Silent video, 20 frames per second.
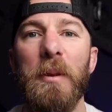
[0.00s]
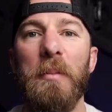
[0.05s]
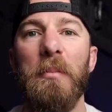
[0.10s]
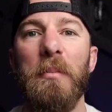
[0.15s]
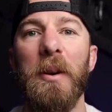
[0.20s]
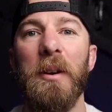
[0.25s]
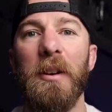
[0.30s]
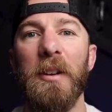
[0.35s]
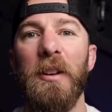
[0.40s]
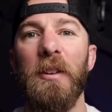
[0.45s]

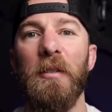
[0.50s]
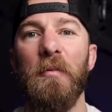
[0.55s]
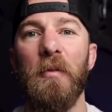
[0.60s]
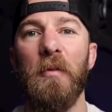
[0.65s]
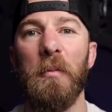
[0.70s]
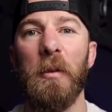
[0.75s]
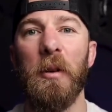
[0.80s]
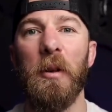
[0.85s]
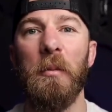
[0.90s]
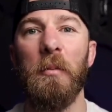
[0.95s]
Buck here,
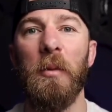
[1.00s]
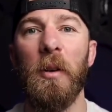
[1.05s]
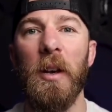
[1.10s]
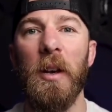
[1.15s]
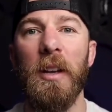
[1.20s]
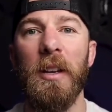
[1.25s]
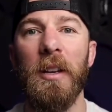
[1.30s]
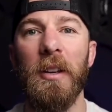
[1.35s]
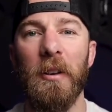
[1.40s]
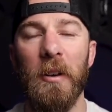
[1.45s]
former Green
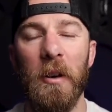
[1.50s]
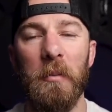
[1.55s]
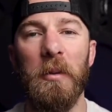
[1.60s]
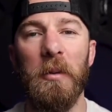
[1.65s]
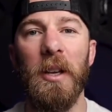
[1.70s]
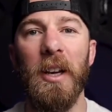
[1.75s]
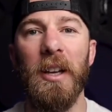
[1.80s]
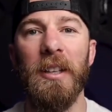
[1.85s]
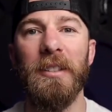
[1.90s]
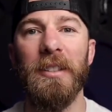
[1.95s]
Beret, here to help you
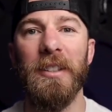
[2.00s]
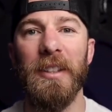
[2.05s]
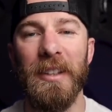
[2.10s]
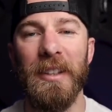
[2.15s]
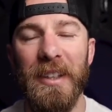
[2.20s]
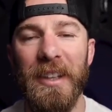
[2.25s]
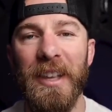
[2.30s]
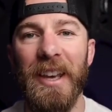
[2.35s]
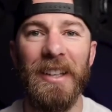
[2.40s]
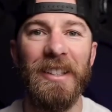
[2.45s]
guys get